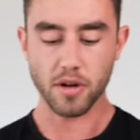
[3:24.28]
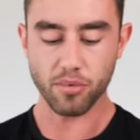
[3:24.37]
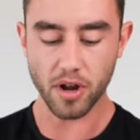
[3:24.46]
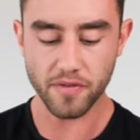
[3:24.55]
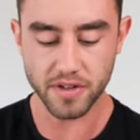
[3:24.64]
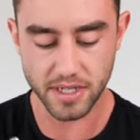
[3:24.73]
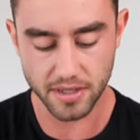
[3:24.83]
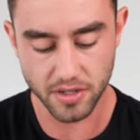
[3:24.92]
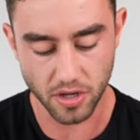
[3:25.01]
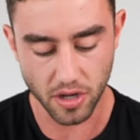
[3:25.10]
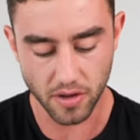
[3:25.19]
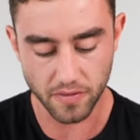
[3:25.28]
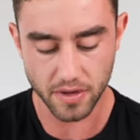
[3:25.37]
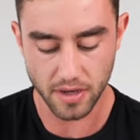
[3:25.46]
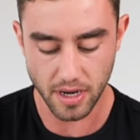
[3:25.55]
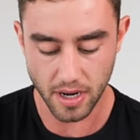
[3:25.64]
Breakfast is
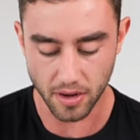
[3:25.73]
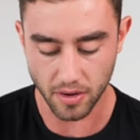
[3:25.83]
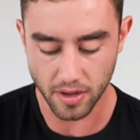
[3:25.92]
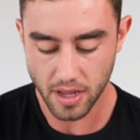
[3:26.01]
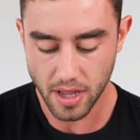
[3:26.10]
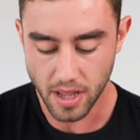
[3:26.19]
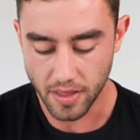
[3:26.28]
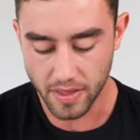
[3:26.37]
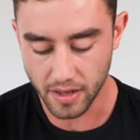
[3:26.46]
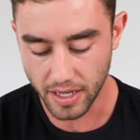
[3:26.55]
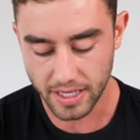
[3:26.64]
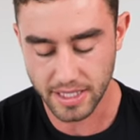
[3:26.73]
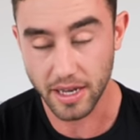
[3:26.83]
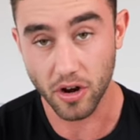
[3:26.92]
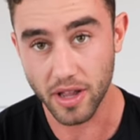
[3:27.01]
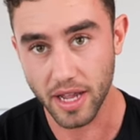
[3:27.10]
served. Now, like I
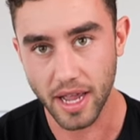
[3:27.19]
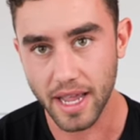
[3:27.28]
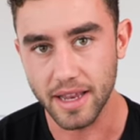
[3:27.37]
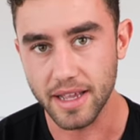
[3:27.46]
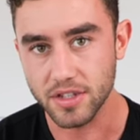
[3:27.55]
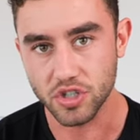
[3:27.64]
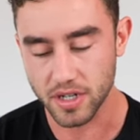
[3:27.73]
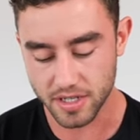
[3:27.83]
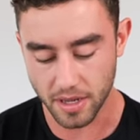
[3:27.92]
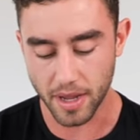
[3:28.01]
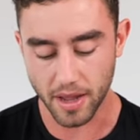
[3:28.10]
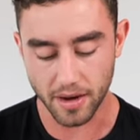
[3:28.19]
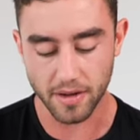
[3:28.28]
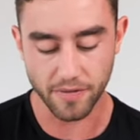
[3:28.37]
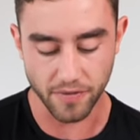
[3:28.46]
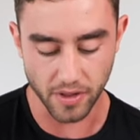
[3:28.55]
said earlier, it is just
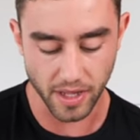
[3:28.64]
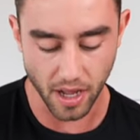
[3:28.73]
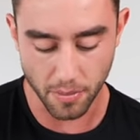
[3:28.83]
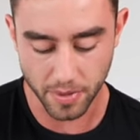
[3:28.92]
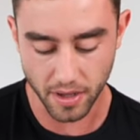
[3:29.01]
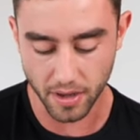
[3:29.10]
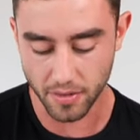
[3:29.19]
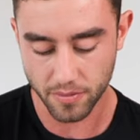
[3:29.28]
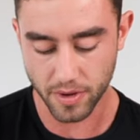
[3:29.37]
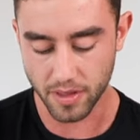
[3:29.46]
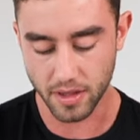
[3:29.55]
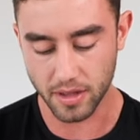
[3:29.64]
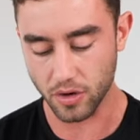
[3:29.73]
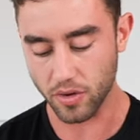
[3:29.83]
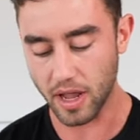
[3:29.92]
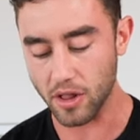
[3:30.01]
about filling up here with
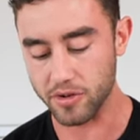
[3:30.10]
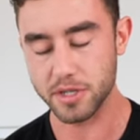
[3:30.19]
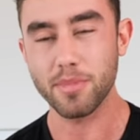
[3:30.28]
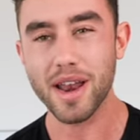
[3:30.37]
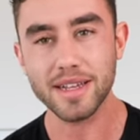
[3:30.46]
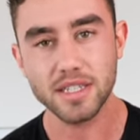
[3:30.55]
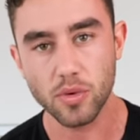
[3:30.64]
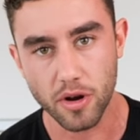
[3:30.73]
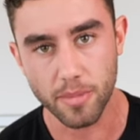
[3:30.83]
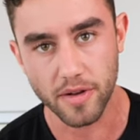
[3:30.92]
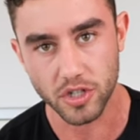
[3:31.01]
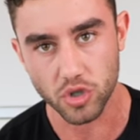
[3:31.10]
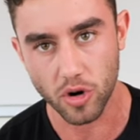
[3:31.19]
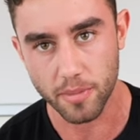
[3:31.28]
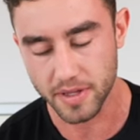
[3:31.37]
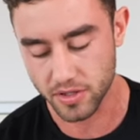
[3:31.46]
little calories, but I still want a bit of
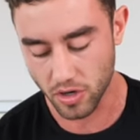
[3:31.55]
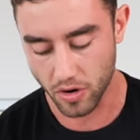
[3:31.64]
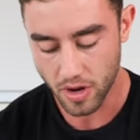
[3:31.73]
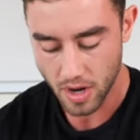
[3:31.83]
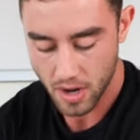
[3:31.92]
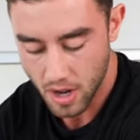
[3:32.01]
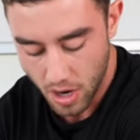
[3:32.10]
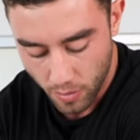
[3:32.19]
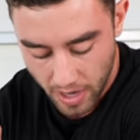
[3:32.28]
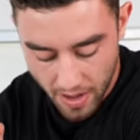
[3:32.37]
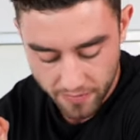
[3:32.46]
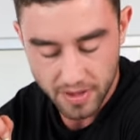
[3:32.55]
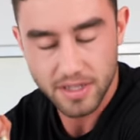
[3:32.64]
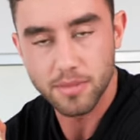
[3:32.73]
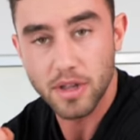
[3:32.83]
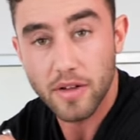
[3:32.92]
enjoyment. So we
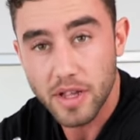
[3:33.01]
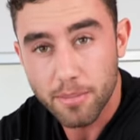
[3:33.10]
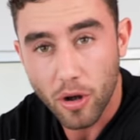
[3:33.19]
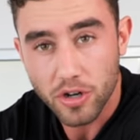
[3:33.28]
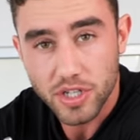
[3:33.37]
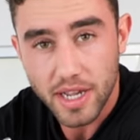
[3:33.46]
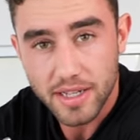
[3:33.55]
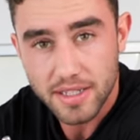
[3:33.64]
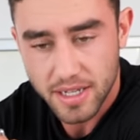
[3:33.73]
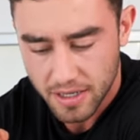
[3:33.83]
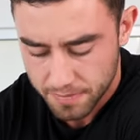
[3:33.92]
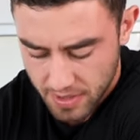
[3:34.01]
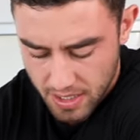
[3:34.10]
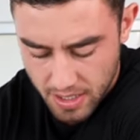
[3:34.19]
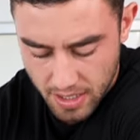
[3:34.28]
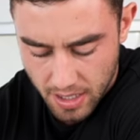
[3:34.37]
have some lovely poached eggs here,
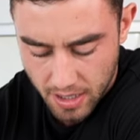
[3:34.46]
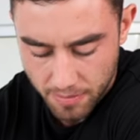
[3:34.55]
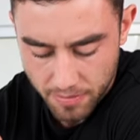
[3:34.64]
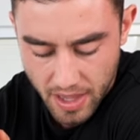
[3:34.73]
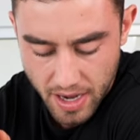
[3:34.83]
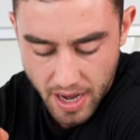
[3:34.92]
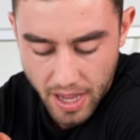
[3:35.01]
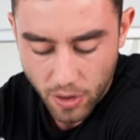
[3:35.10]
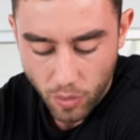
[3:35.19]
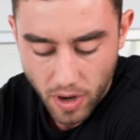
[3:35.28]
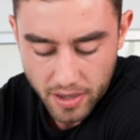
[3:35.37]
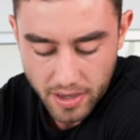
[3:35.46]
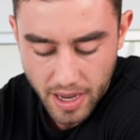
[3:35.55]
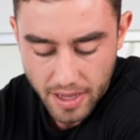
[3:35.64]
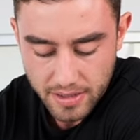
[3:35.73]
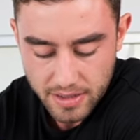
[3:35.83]
that egg
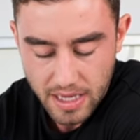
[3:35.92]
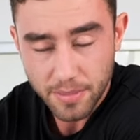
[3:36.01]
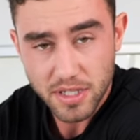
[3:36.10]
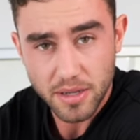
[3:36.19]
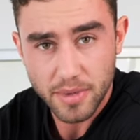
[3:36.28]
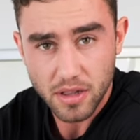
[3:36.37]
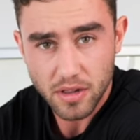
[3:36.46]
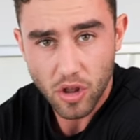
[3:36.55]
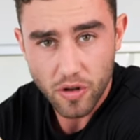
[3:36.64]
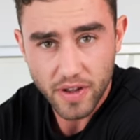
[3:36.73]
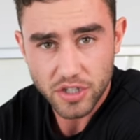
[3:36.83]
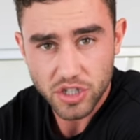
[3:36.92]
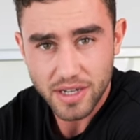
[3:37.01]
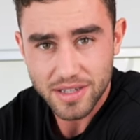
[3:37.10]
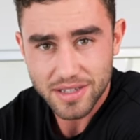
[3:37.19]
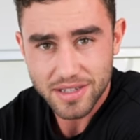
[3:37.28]
white and capsicum and low fat
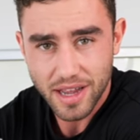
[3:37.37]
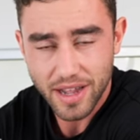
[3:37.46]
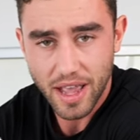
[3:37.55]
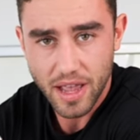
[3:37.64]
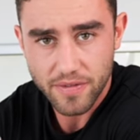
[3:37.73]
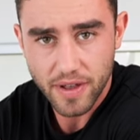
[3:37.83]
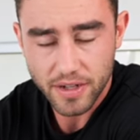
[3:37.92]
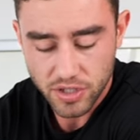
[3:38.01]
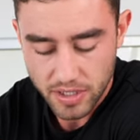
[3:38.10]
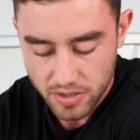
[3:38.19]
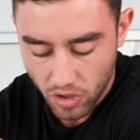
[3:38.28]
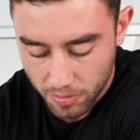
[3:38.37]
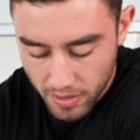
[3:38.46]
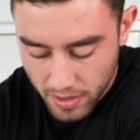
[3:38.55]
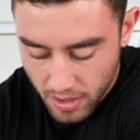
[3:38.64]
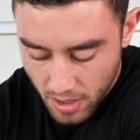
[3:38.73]
cheese, AKA fake cheese
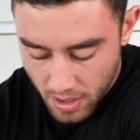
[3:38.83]
omelet,